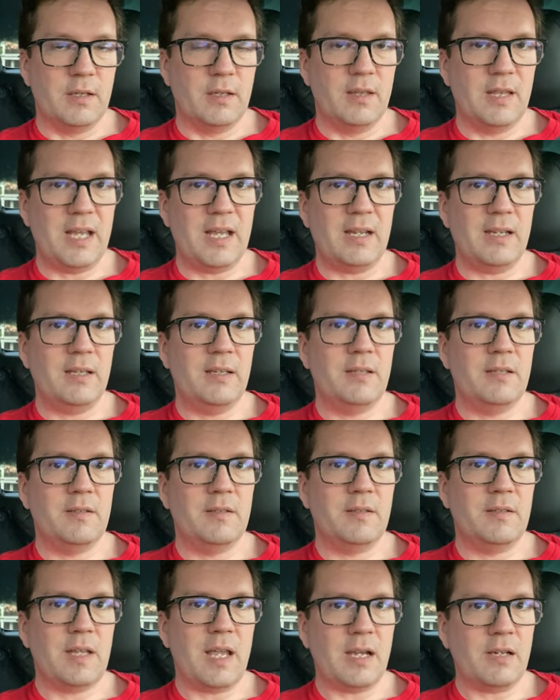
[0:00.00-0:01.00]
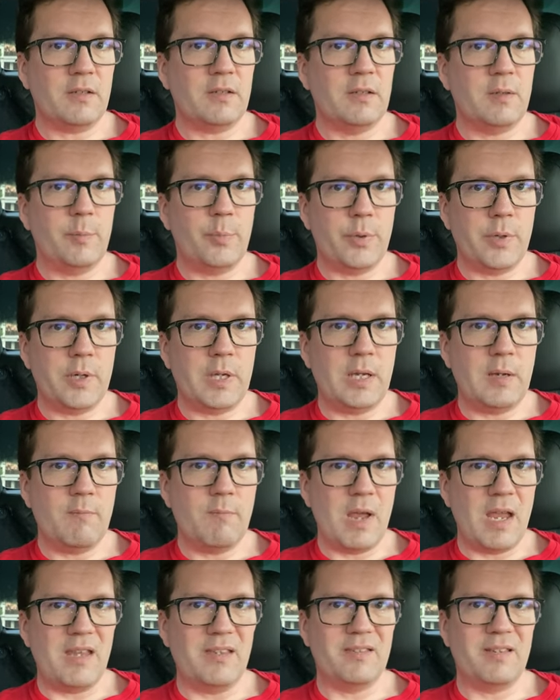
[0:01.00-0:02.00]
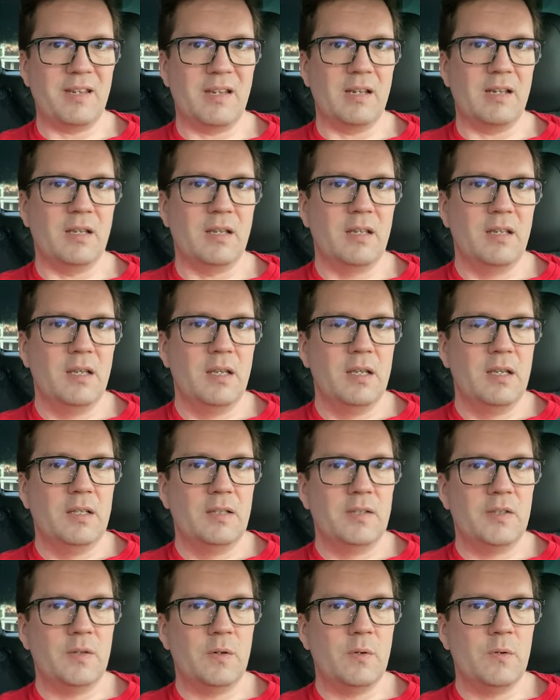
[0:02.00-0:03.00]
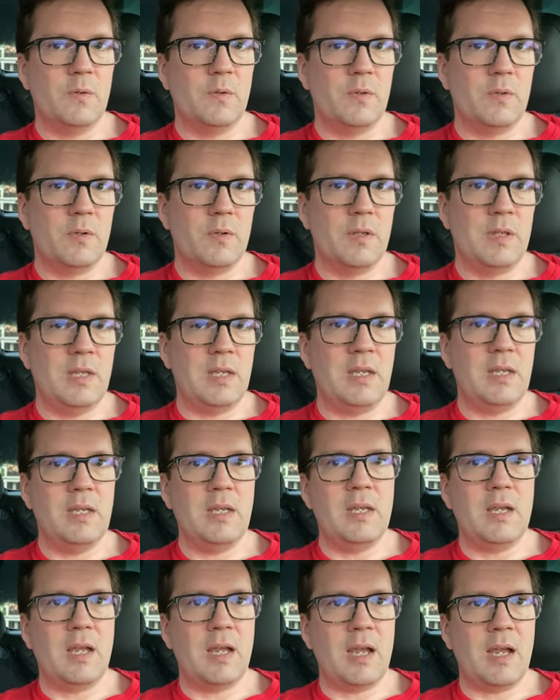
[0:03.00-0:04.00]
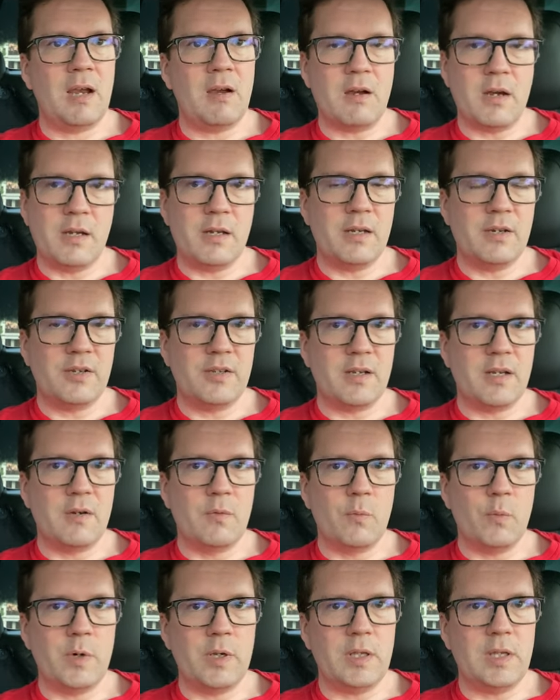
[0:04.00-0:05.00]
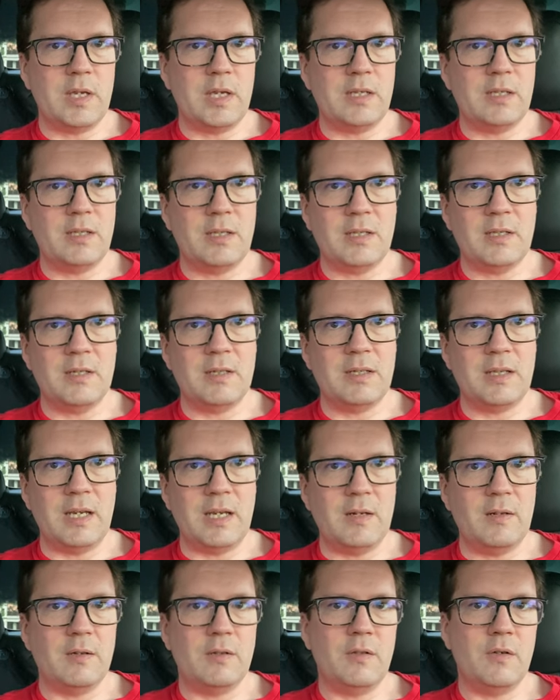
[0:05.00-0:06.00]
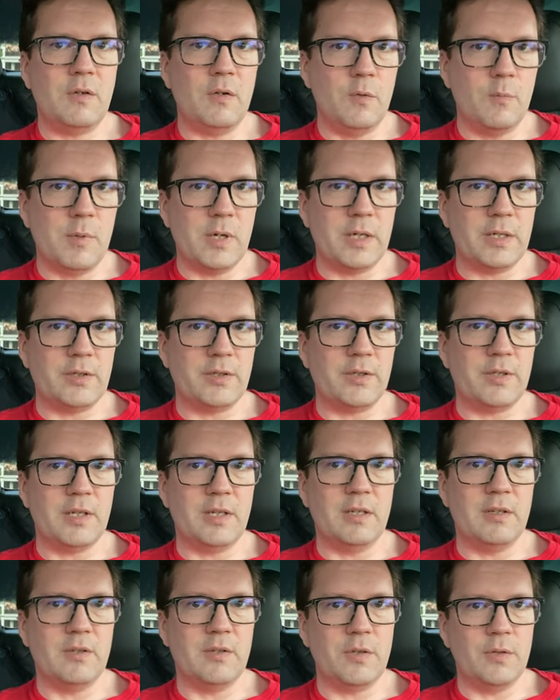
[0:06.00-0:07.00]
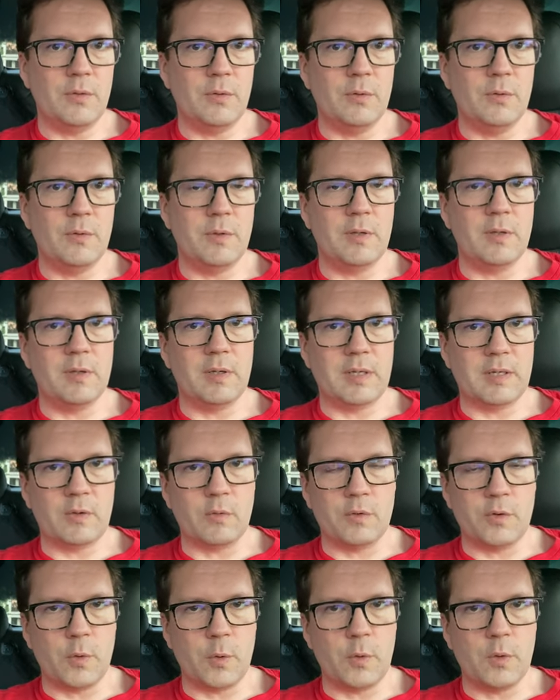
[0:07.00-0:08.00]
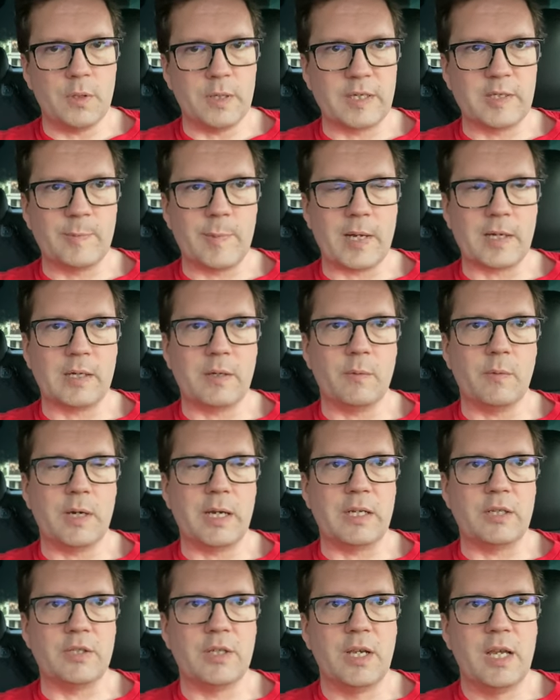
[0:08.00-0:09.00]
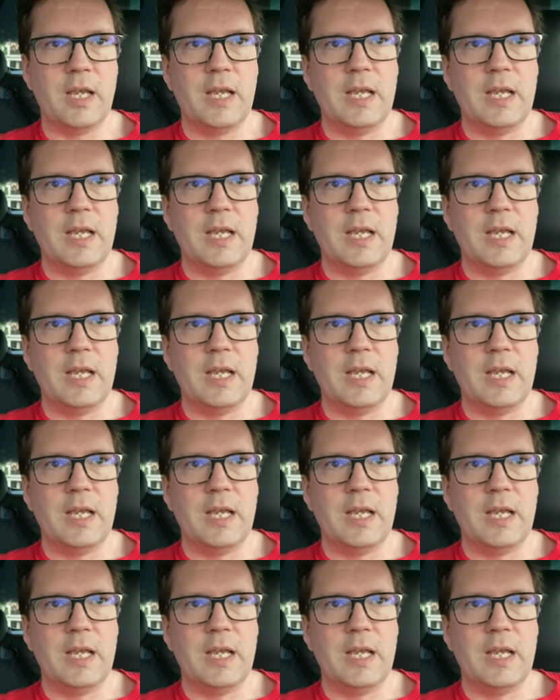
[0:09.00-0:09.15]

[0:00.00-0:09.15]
That is actually pretty amazing. So the air conditioning really didn't eat too much into the total expected range.